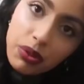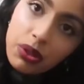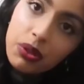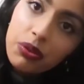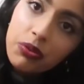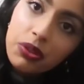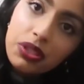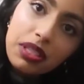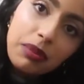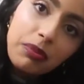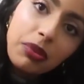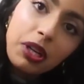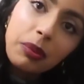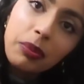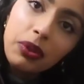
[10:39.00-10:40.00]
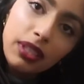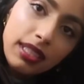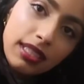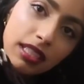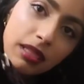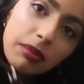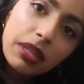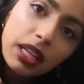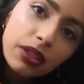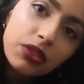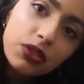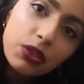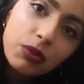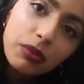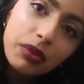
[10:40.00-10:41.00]
Beautiful deep purple, and deep
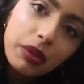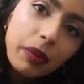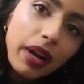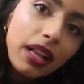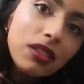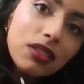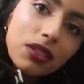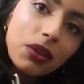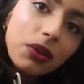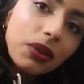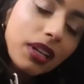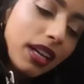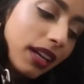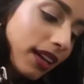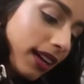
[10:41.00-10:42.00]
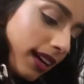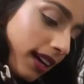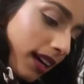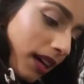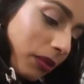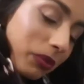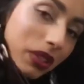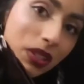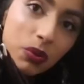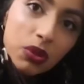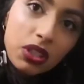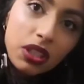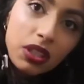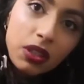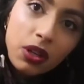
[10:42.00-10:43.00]
colors suit me well, so this
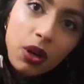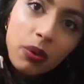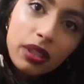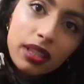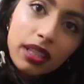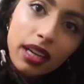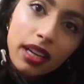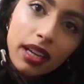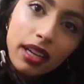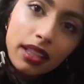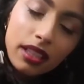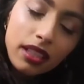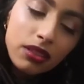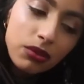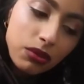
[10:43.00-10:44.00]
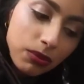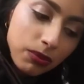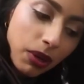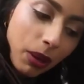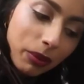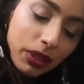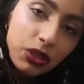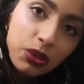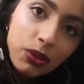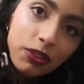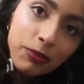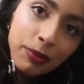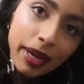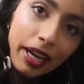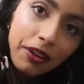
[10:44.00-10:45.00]
was gonna go with, I think, probably 2
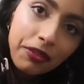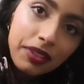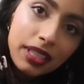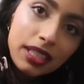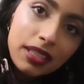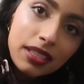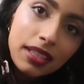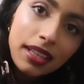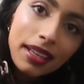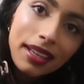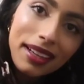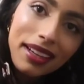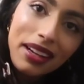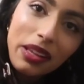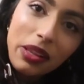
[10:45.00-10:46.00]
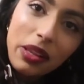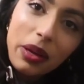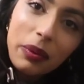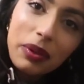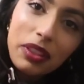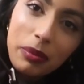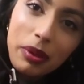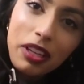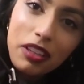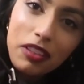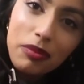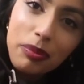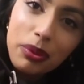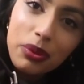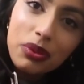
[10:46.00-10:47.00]
of my outfits, along with a pair
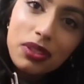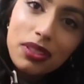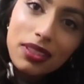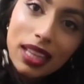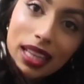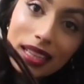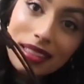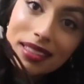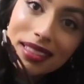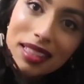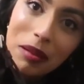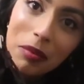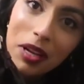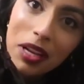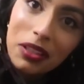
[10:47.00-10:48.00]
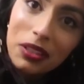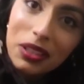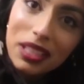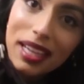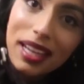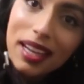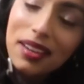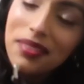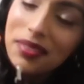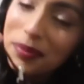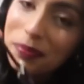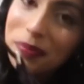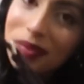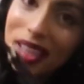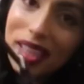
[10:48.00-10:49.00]
of boots that is the same color that I have.
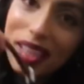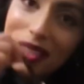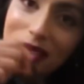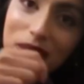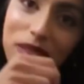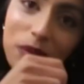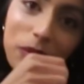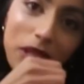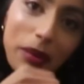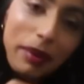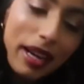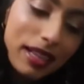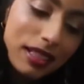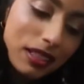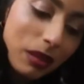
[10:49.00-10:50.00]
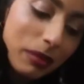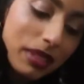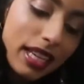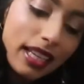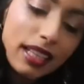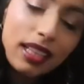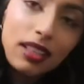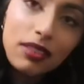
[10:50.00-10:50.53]
So this is one of the bags that I'll be taking.